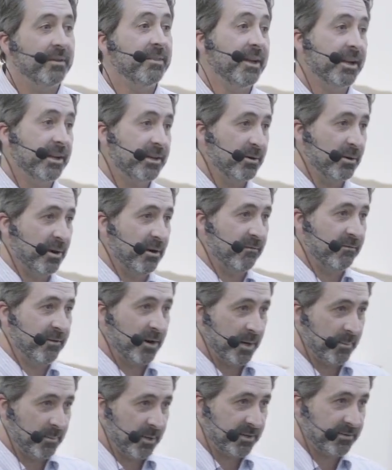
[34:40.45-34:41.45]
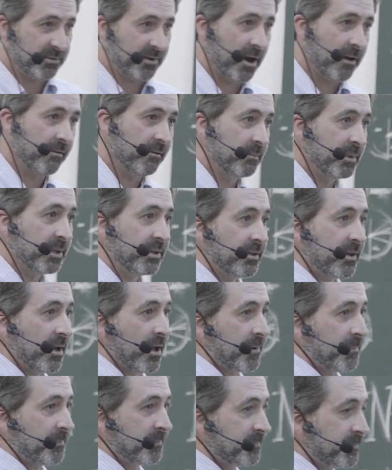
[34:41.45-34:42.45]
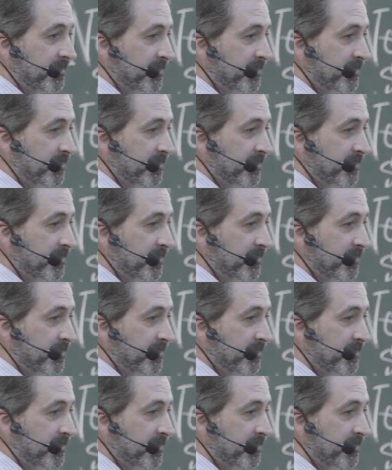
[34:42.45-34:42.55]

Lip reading: And thank you all very much for having me today.